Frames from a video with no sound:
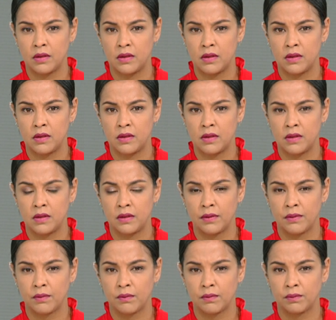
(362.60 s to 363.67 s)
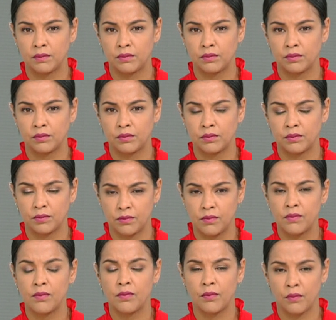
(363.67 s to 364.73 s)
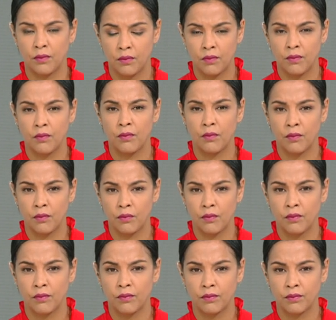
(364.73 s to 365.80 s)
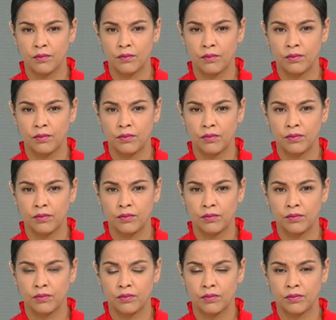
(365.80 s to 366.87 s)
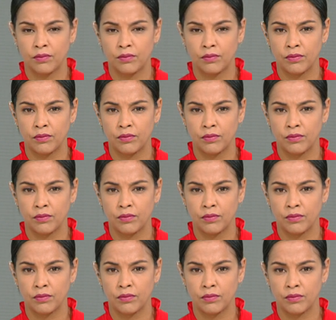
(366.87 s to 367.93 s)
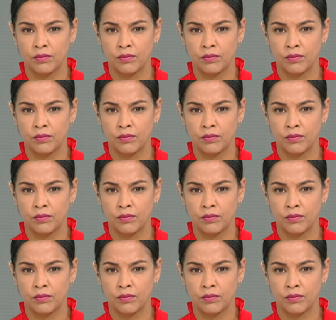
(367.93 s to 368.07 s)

This person isn't speaking.